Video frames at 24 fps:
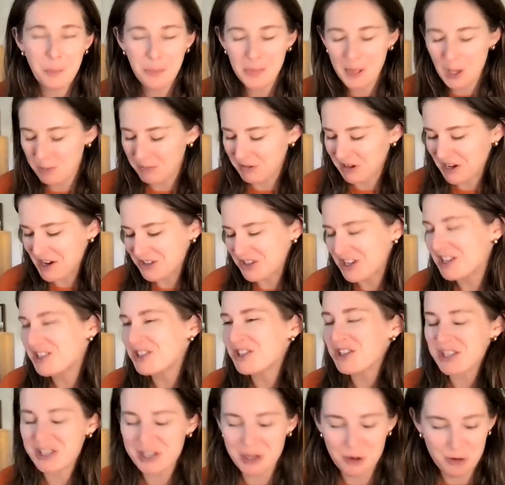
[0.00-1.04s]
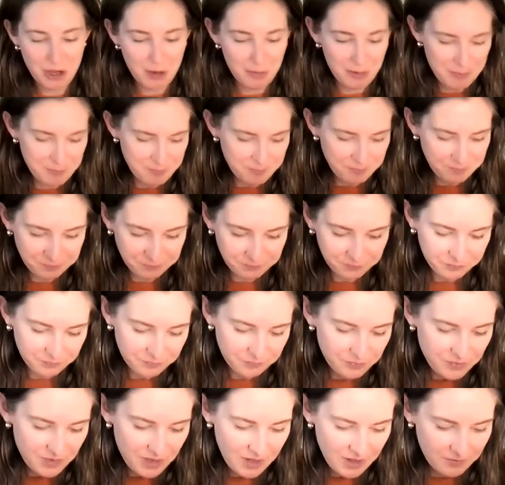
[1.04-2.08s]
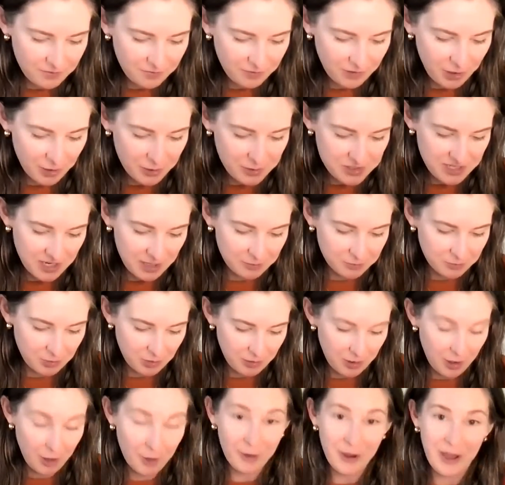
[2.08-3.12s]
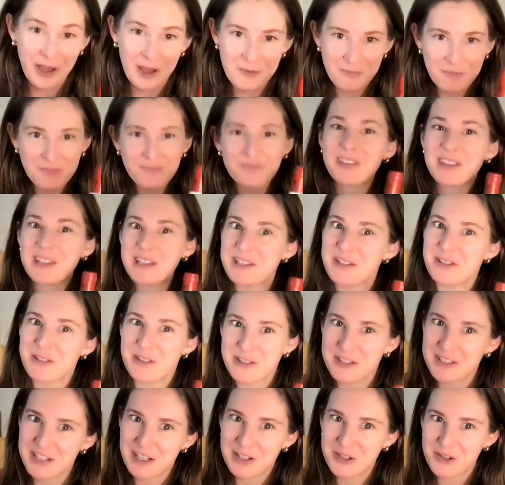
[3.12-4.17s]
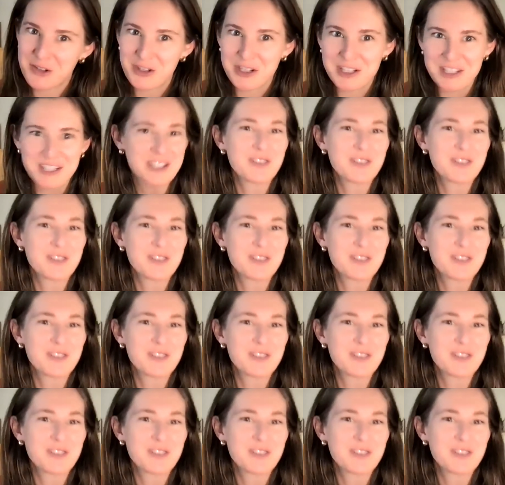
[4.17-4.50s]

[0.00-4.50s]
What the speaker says: Oh my gosh, that is just so yummy. It goes down, okay, this is a little dangerous.